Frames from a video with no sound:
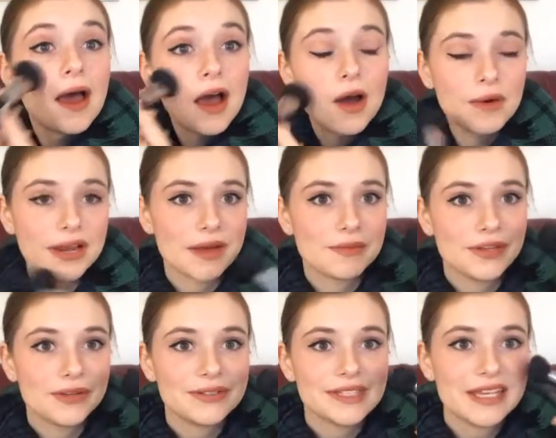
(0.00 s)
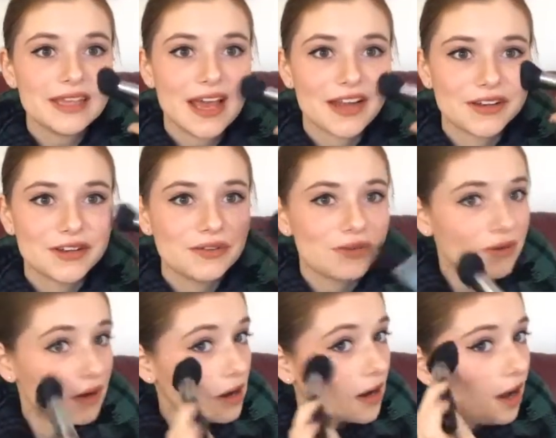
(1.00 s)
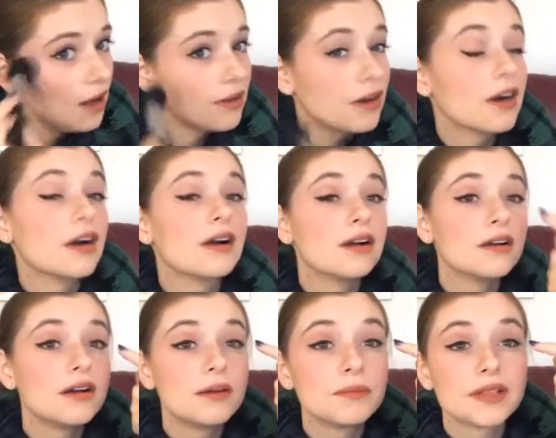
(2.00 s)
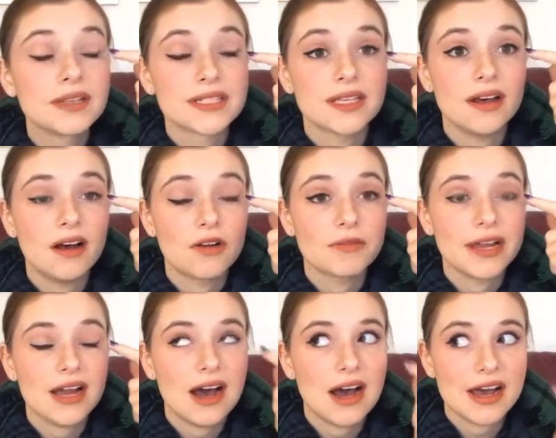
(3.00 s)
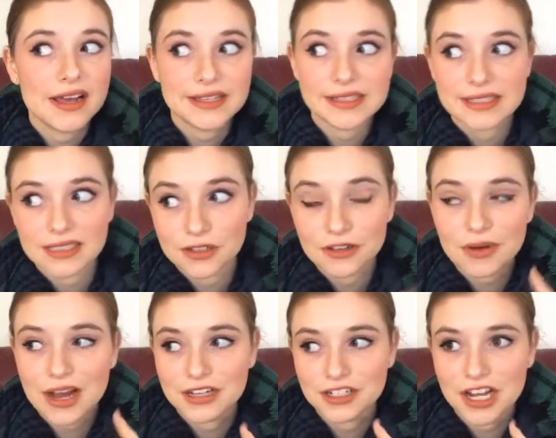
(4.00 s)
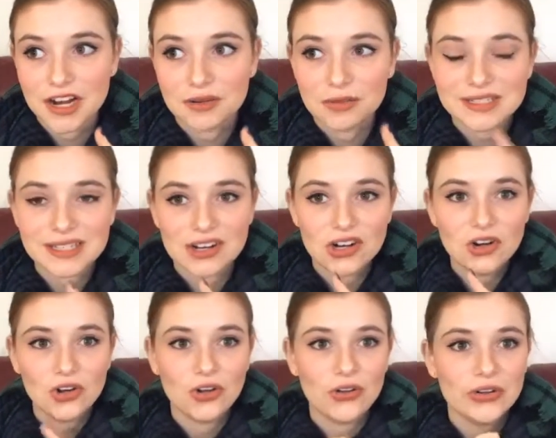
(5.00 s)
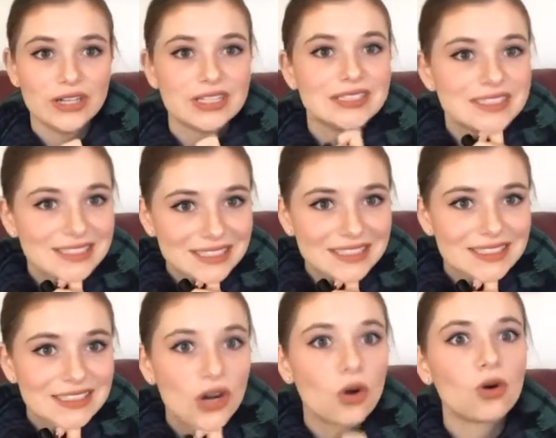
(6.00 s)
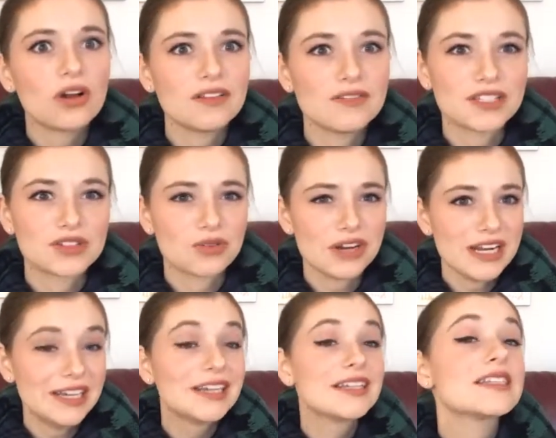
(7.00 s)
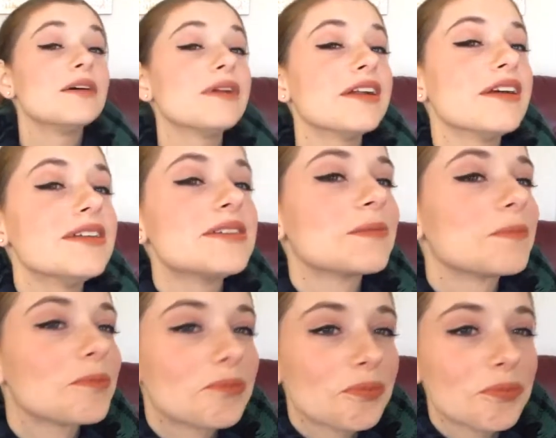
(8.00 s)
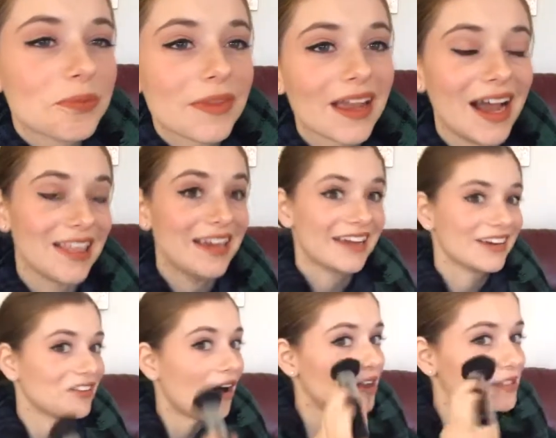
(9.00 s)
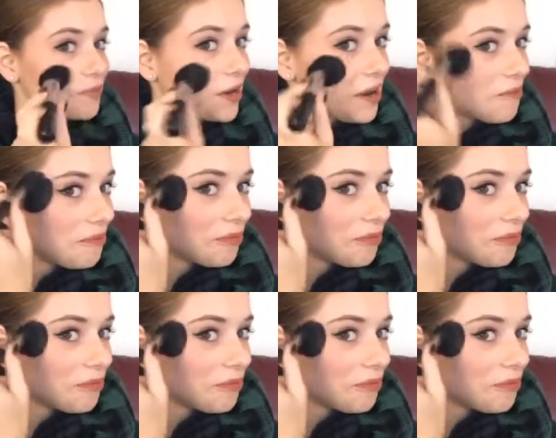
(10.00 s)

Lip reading: Oh, and I'm using that new color, Melissa, on my eyes, new eyeshadow. What's it called? Coral of the Story? Is that what it is? I like it a lot. It's pretty.